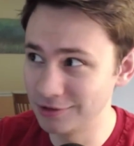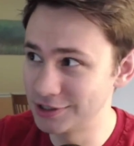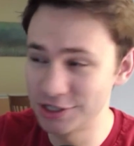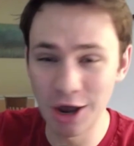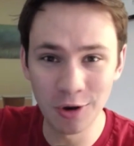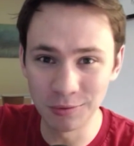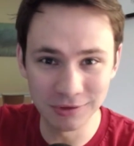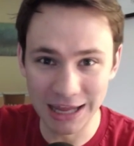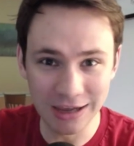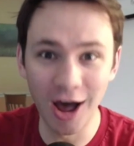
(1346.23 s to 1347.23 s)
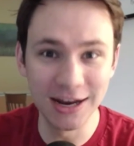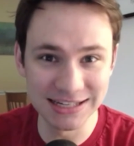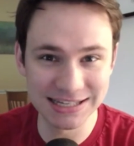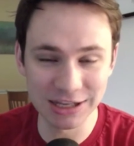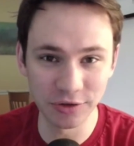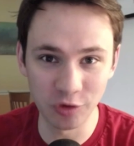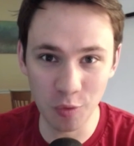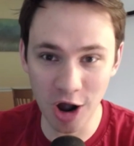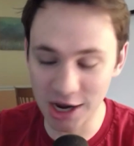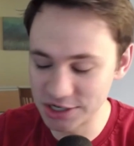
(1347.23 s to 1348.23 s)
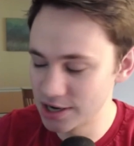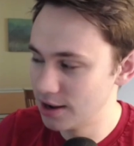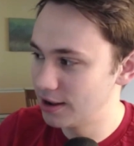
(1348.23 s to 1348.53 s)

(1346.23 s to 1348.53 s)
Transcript: so like unskilled to watch,